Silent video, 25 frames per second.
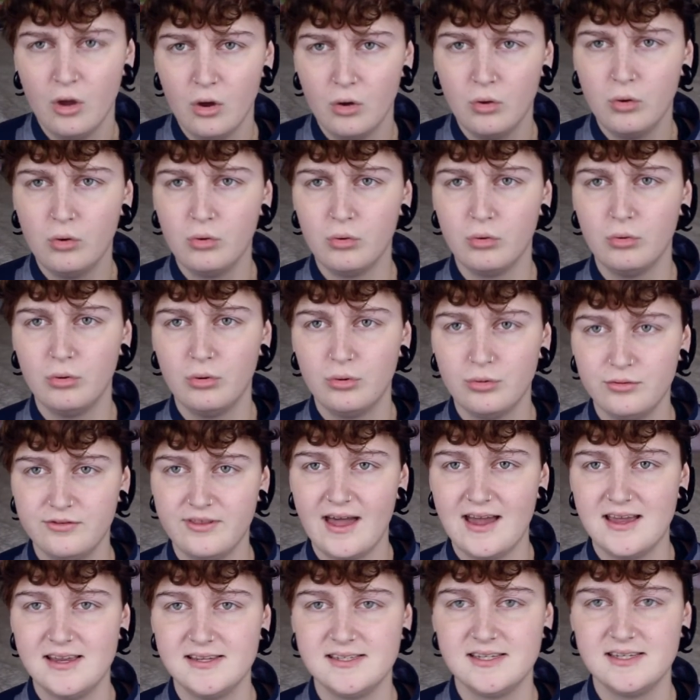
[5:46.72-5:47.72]
Oh,
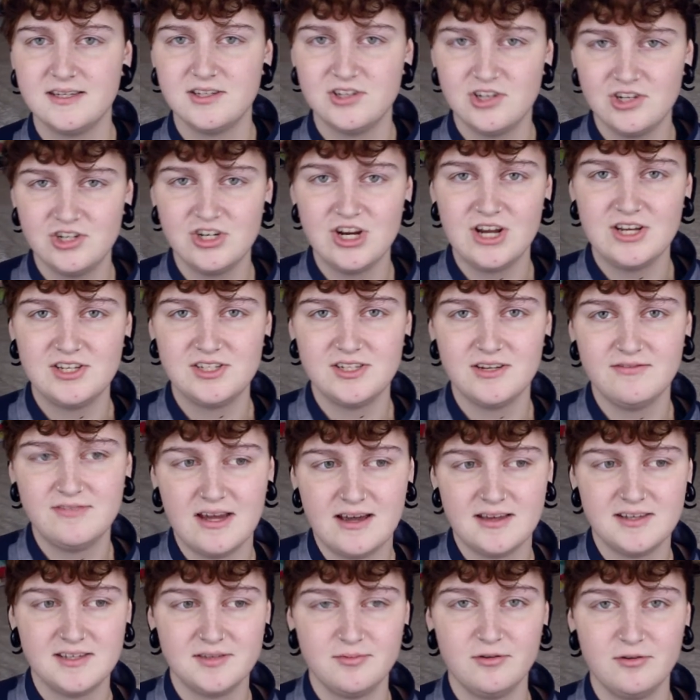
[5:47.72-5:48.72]
that is a suggestive
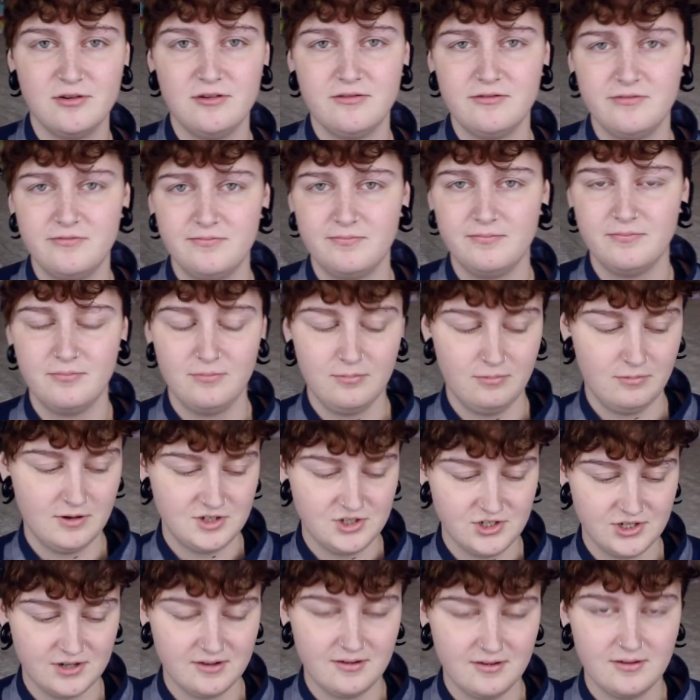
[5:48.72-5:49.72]
dance move,
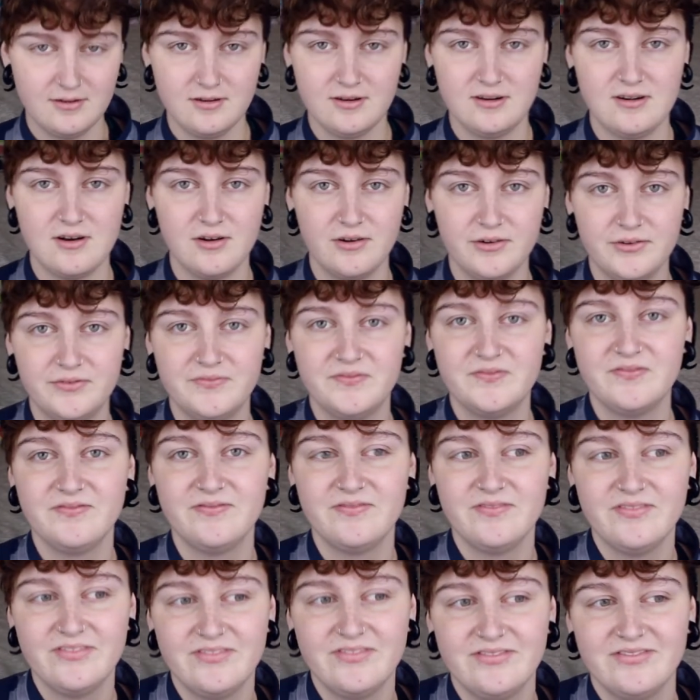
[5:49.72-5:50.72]
which, no.
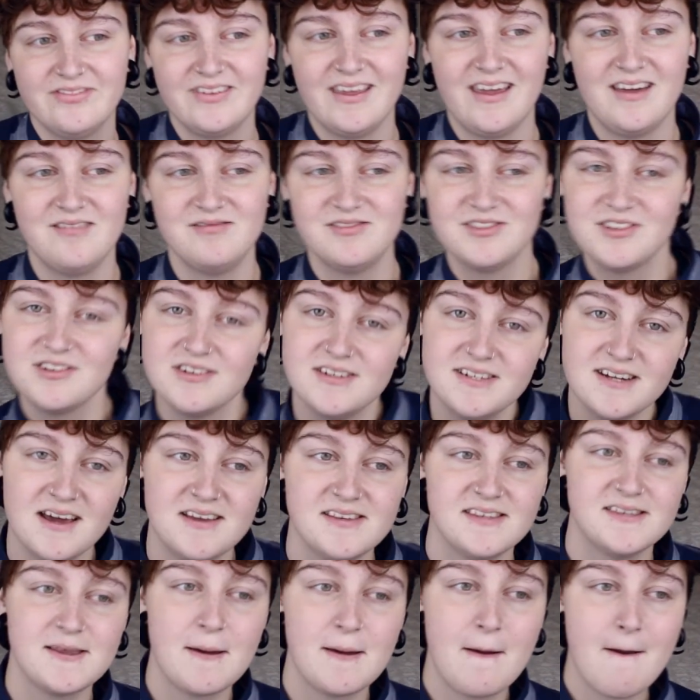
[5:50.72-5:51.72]
Okay, I'm just gonna
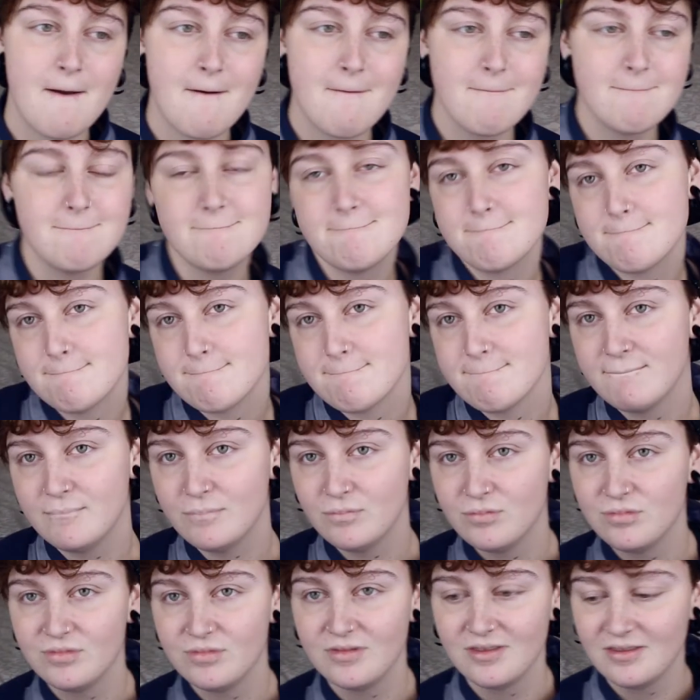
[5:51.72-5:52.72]
dance.
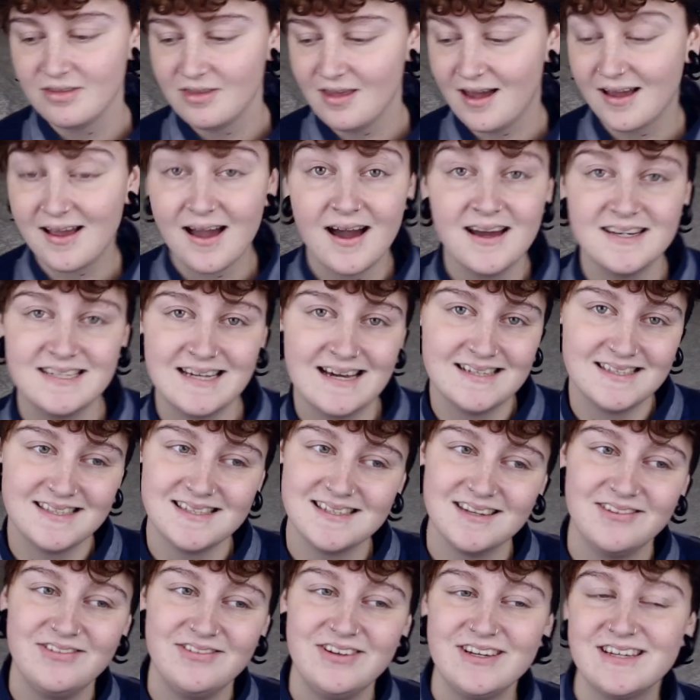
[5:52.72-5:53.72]
I can't
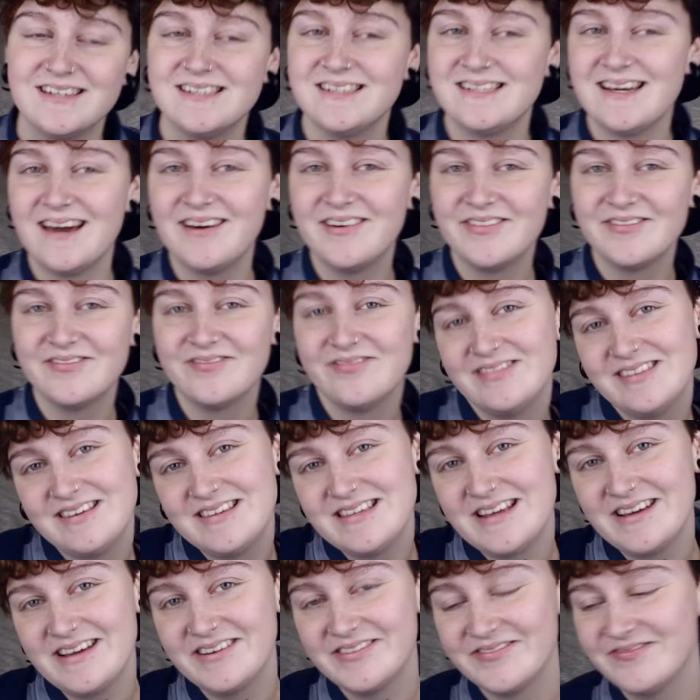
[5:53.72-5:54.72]
dance, if you can tell,
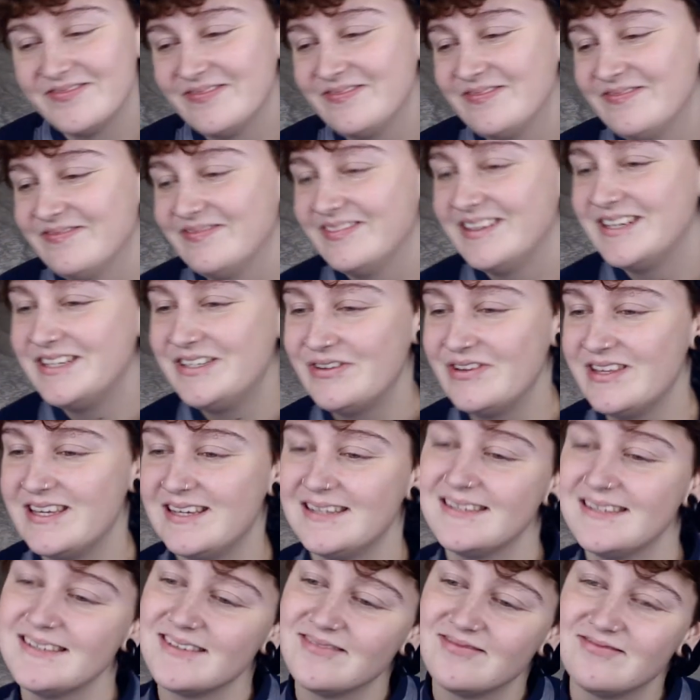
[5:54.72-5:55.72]
so enjoy
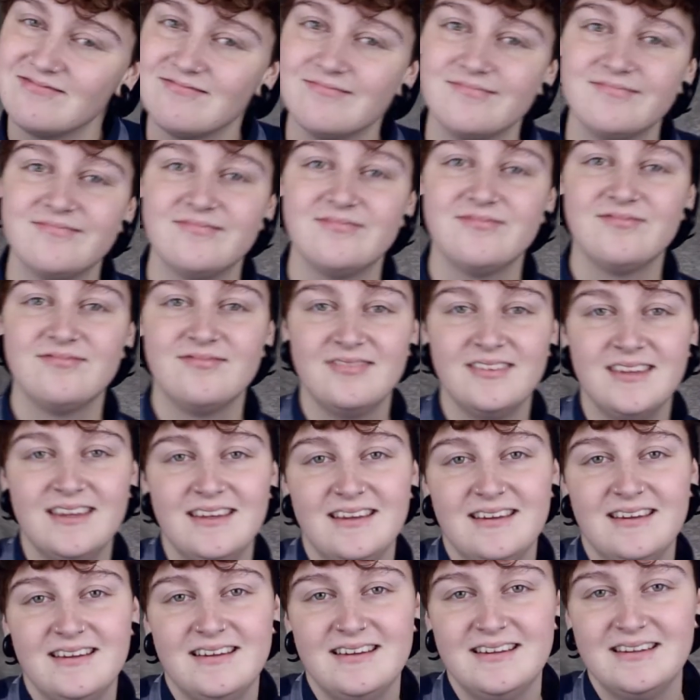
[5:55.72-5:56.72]
this.
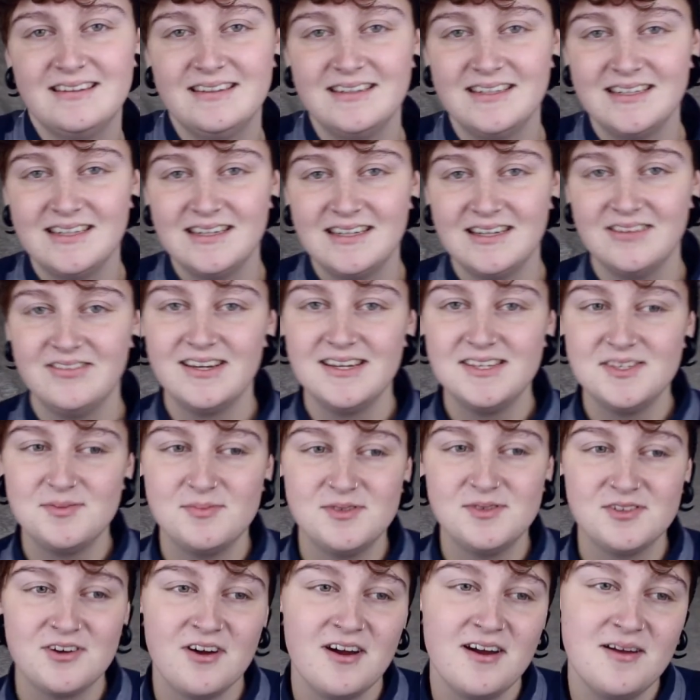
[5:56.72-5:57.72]
If you hit
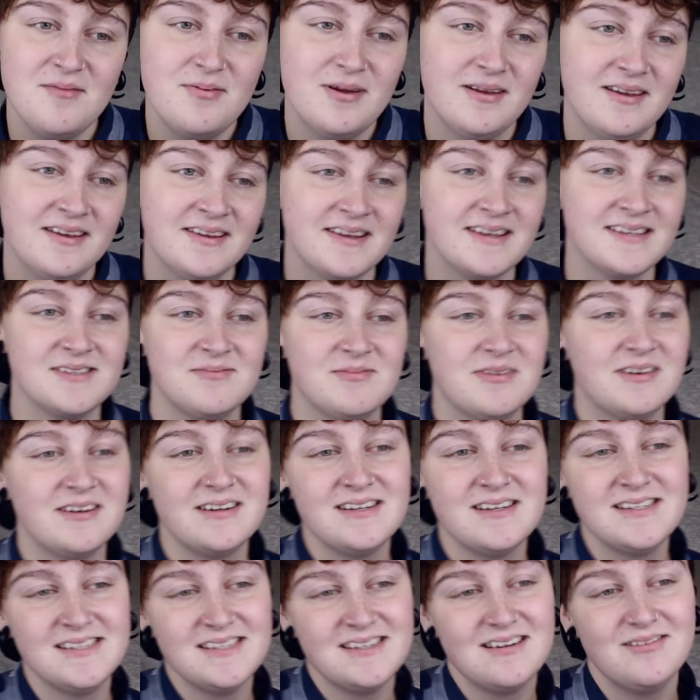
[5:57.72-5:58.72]
subscribe, because I'm not
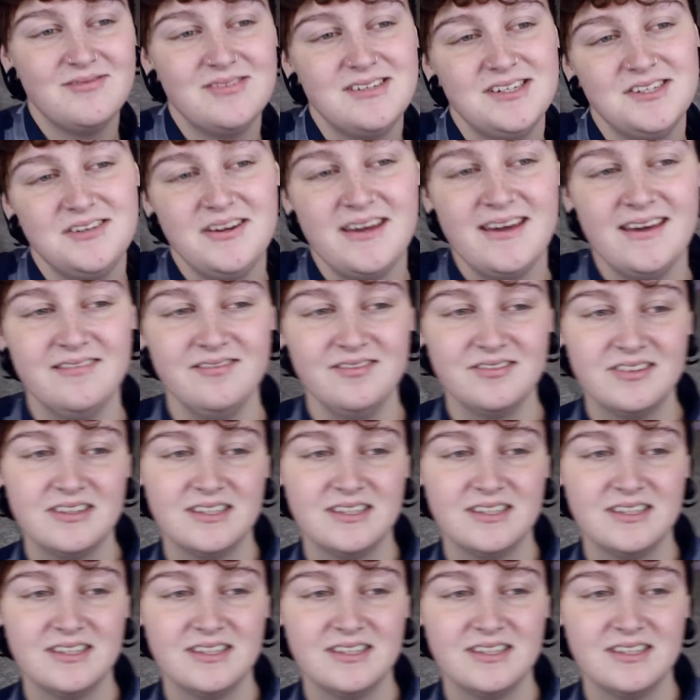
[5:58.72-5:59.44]
gonna stop until you have.